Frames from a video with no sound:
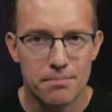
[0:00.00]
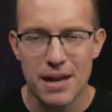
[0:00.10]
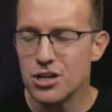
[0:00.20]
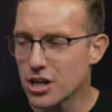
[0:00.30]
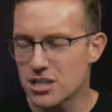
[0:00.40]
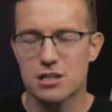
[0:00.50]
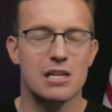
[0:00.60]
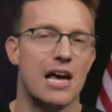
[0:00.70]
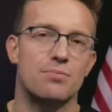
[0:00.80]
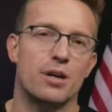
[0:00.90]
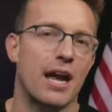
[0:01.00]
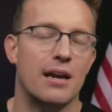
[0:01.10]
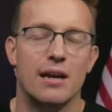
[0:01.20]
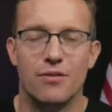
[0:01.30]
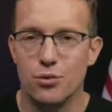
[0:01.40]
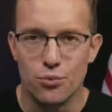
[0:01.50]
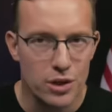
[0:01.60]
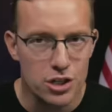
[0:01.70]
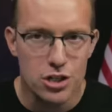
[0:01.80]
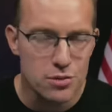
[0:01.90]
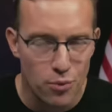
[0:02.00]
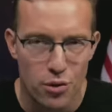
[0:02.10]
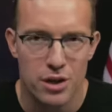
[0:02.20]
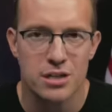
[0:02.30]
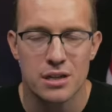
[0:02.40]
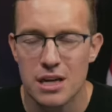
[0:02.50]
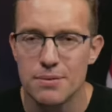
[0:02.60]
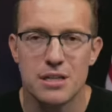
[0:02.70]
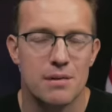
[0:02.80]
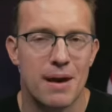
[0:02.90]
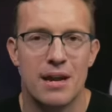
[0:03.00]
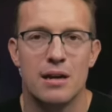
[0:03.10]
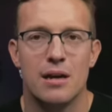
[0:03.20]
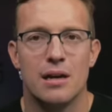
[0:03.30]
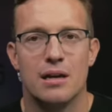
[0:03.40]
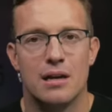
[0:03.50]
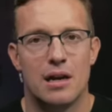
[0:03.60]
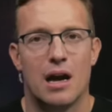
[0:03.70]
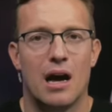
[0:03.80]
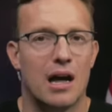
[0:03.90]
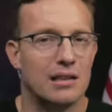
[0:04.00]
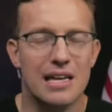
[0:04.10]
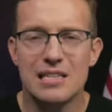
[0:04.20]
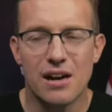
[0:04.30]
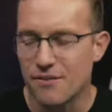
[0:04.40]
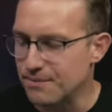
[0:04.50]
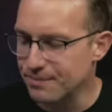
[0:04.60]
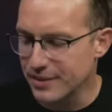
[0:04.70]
BennyJohnson.com/brigade. If you wish to support us and keep us independent, less than a